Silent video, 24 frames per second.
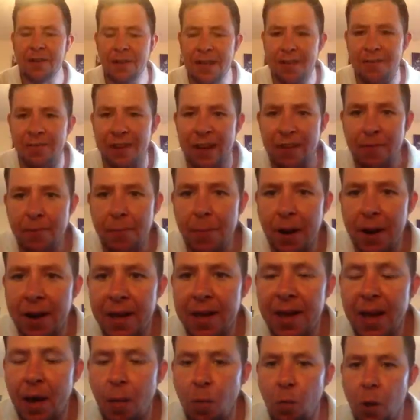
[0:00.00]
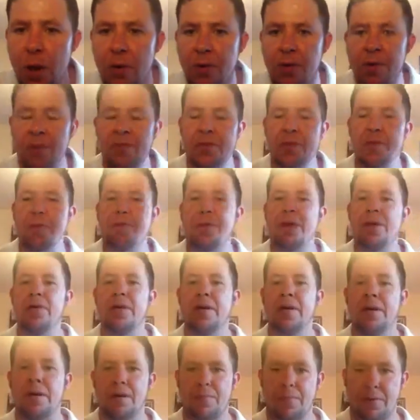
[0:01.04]
Good evening, everybody, and welcome to
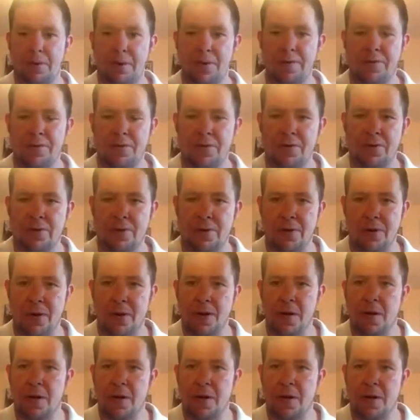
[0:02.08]
Building a Brighter Future.